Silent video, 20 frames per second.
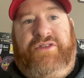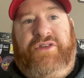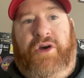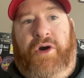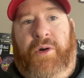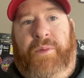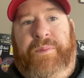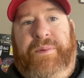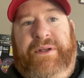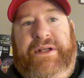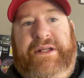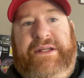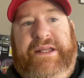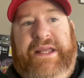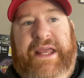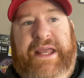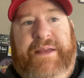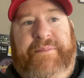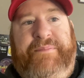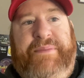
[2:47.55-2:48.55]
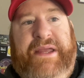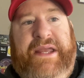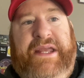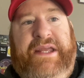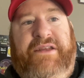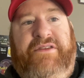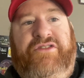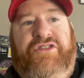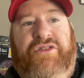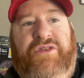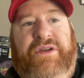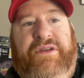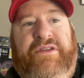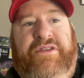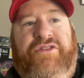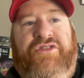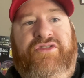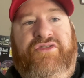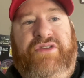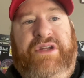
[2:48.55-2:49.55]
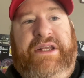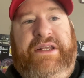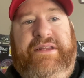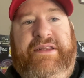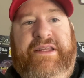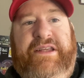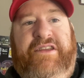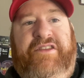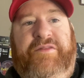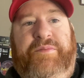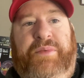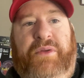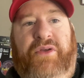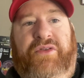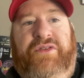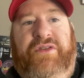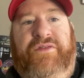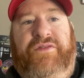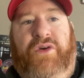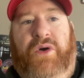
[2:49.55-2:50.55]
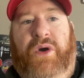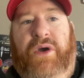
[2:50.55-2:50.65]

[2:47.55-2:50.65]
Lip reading: to open a campaign during the streak, the explosive